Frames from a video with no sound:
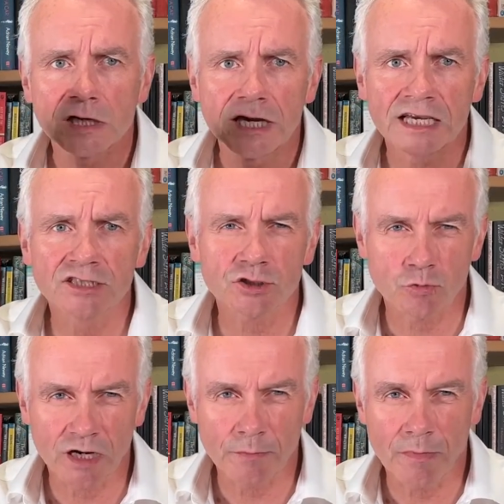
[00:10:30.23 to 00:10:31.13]
it doesn't
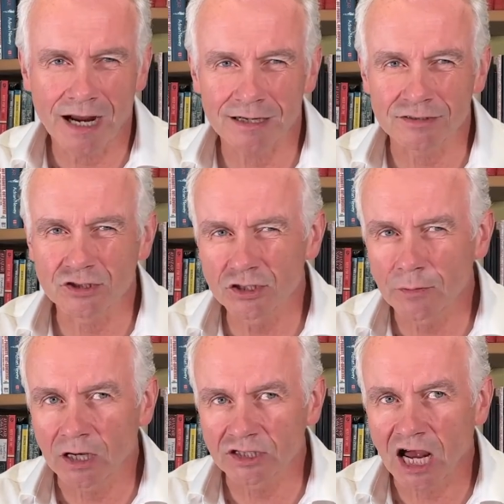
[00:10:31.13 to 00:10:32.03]
really matter too
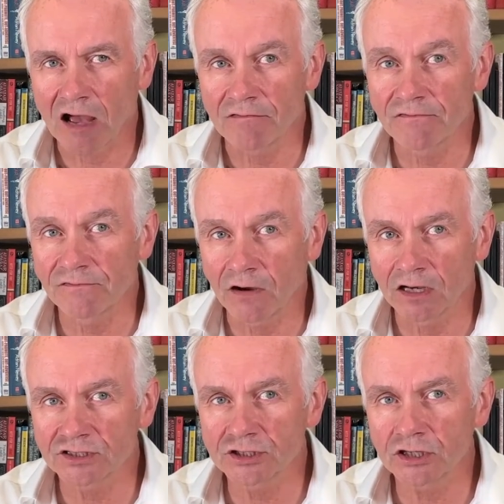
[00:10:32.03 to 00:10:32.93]
much how
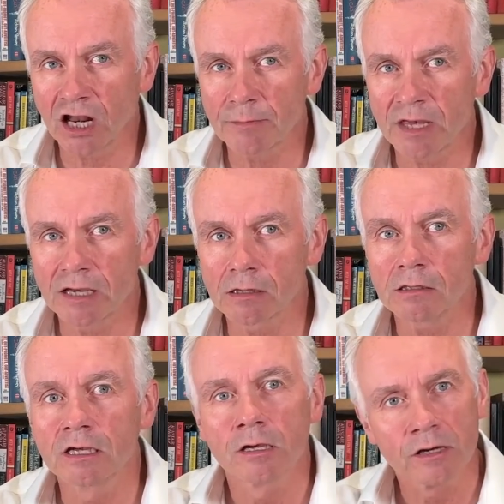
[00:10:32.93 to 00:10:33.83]
fast you climb the hill.
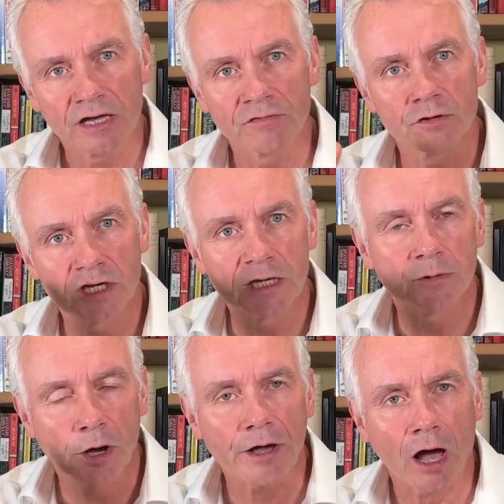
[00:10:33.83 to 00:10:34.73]
If you keep
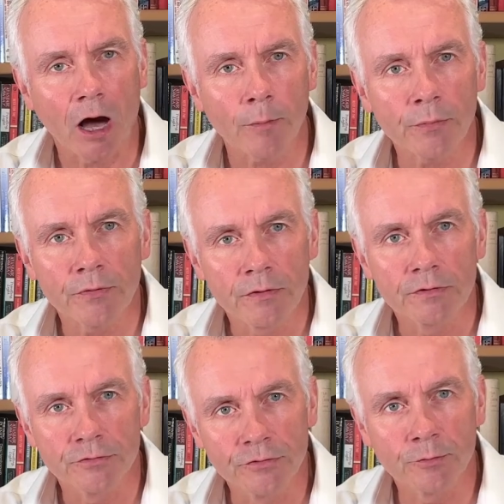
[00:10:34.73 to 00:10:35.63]
going up,
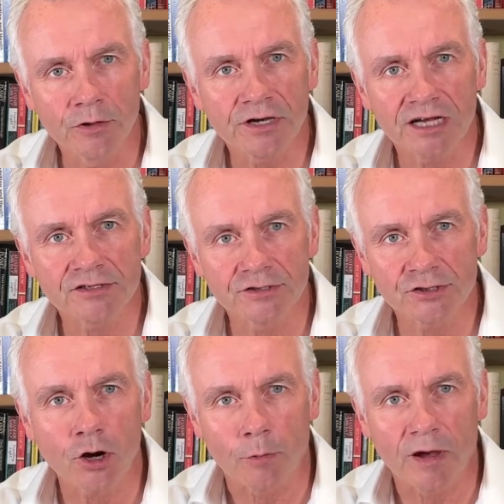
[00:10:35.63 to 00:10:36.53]
you will get to the
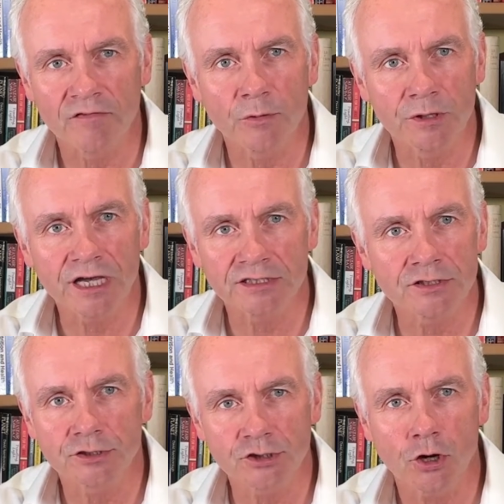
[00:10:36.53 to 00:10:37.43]
top. Everyone gets
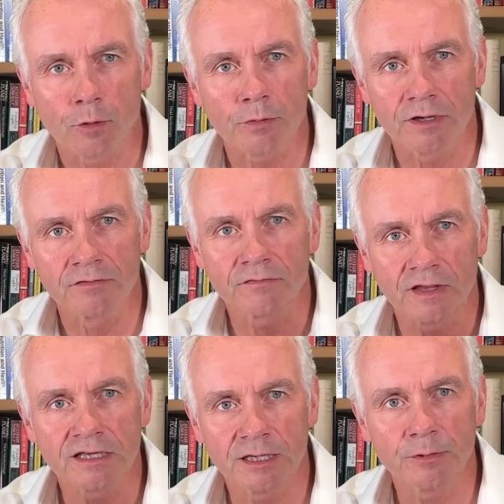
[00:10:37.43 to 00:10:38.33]
to the top if
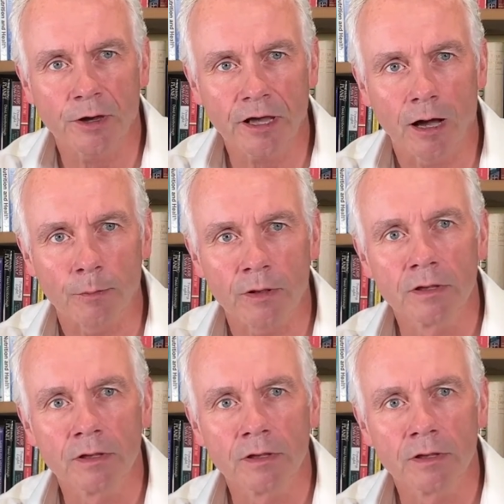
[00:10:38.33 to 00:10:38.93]
they keep going up.